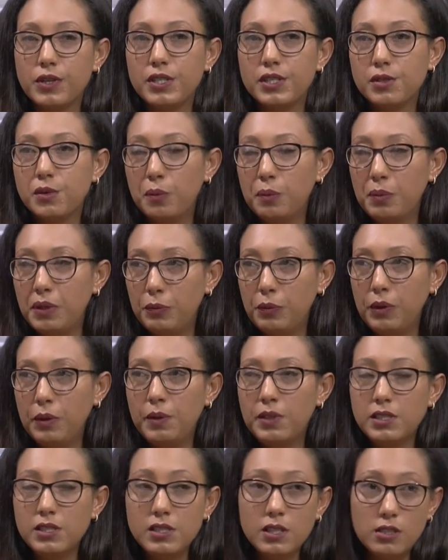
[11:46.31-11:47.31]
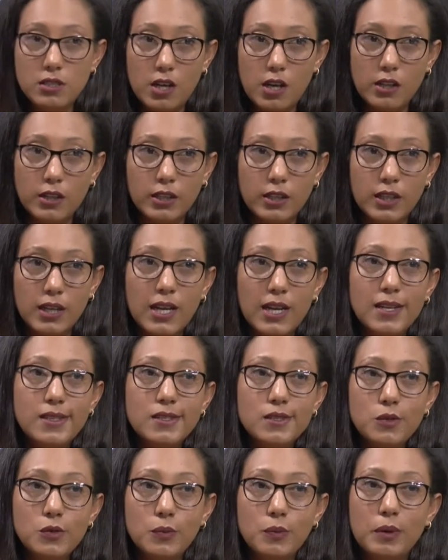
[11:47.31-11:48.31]
So bill payment is a dollar,
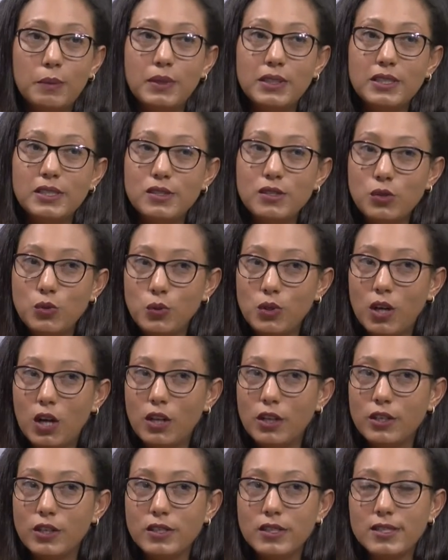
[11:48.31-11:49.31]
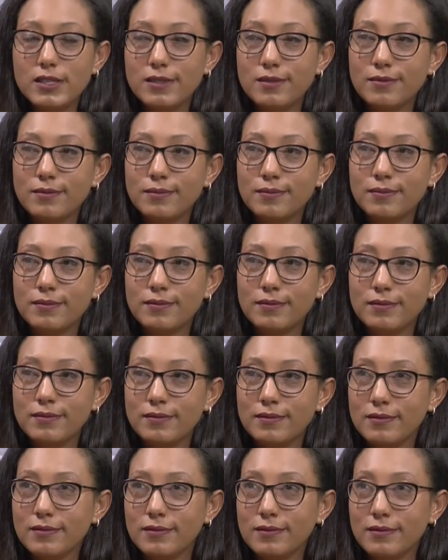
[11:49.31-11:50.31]
school payment is two dollars. There we go.